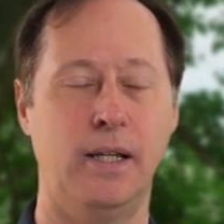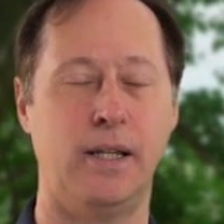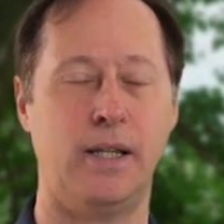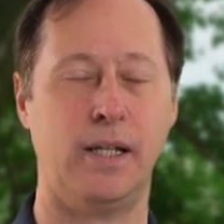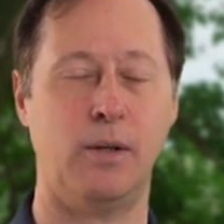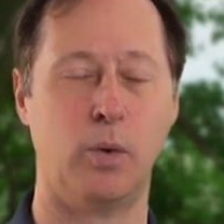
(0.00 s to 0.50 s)

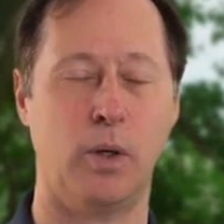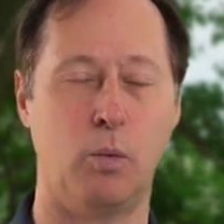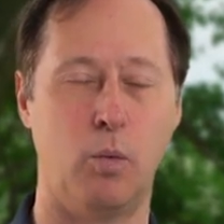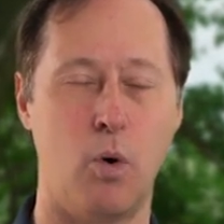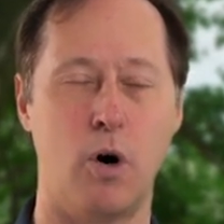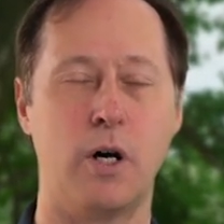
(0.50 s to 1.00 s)
the
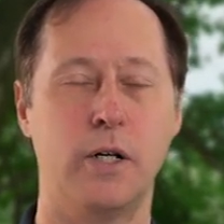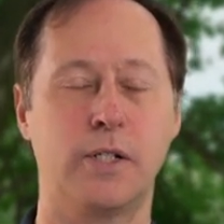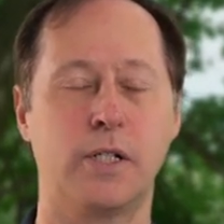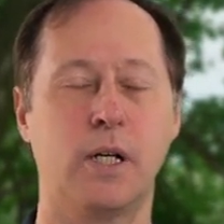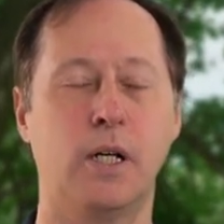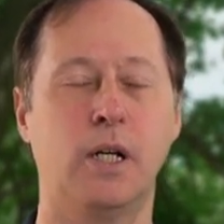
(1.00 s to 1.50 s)

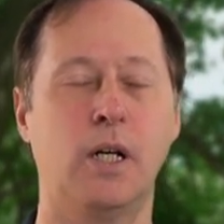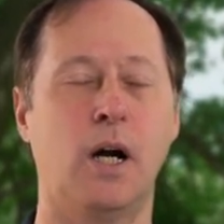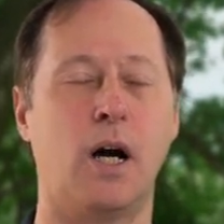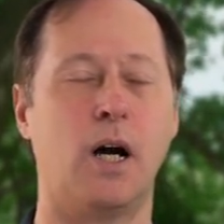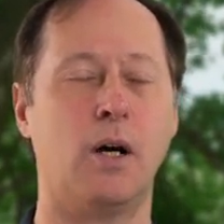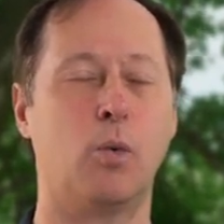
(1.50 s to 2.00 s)
rewards
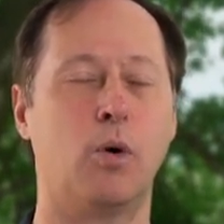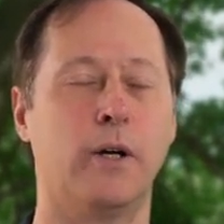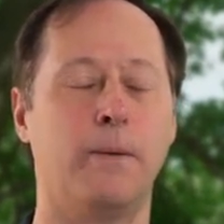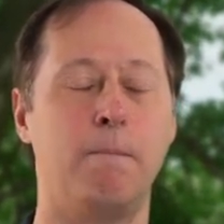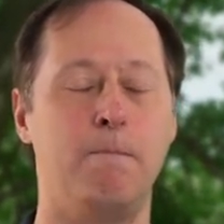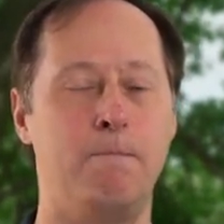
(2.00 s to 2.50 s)
are
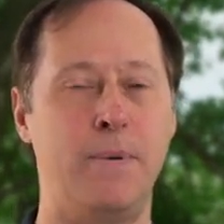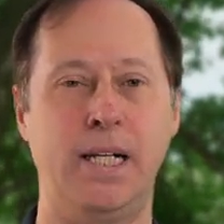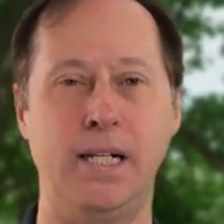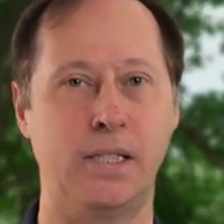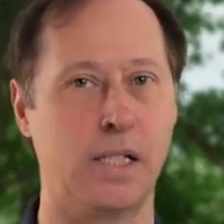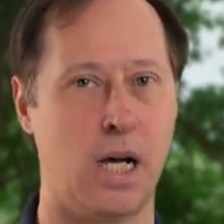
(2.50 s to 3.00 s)
worth
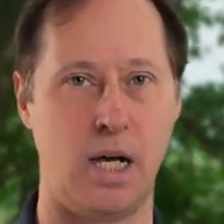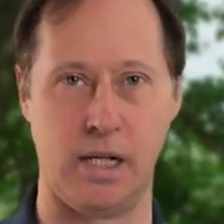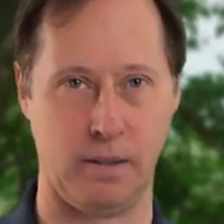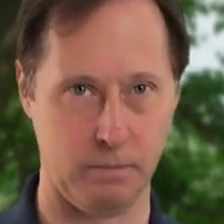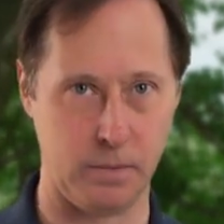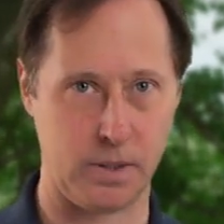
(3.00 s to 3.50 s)
many
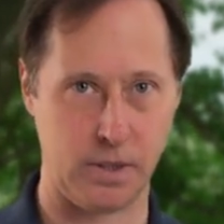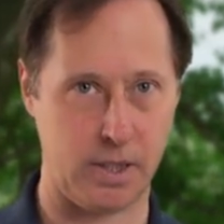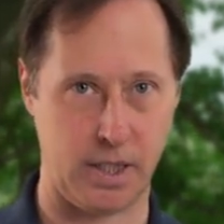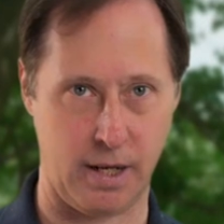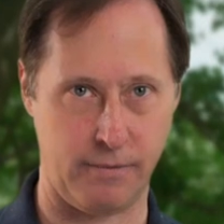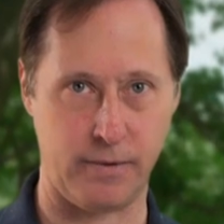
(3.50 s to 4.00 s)
times
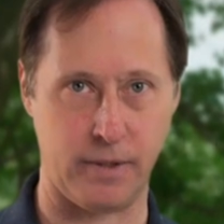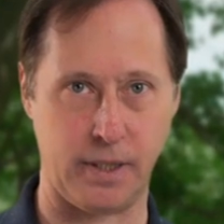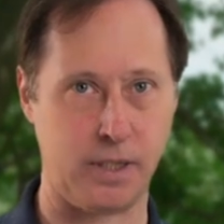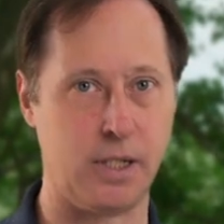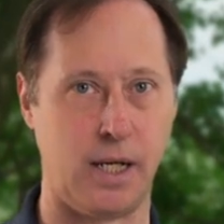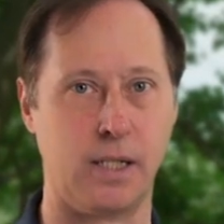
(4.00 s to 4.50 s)
the effort
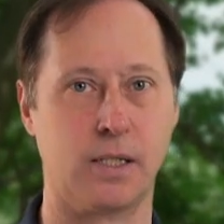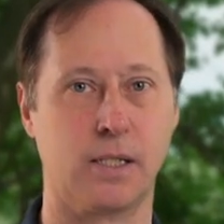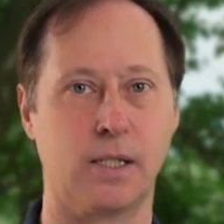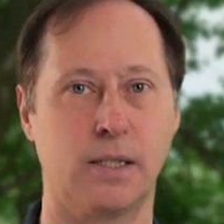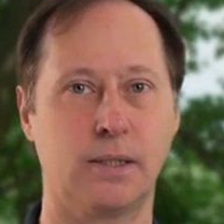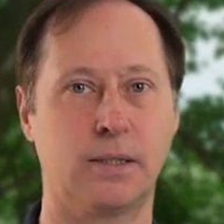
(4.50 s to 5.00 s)
it takes.